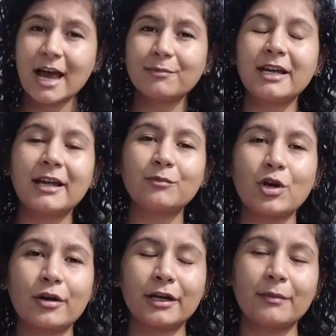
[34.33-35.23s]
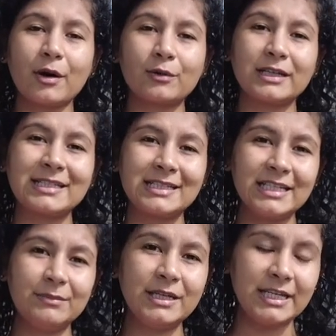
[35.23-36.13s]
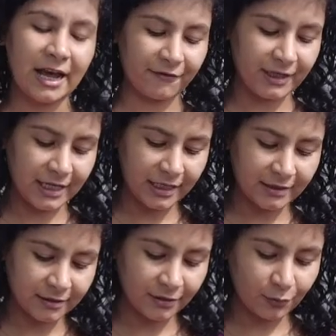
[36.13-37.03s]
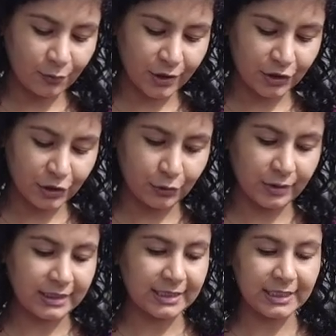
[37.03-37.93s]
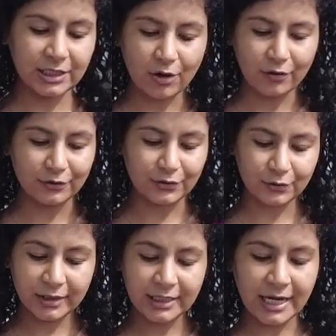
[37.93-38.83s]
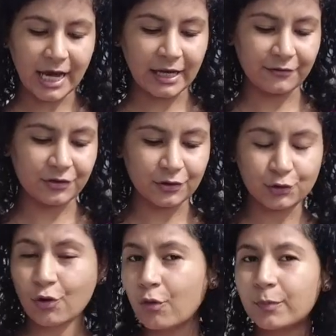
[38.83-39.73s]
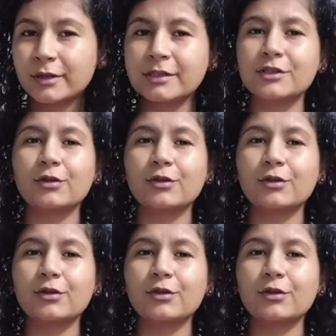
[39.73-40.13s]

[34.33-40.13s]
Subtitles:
app that I'm talking about is DB Navigator, which you can see on the screen I have just opened.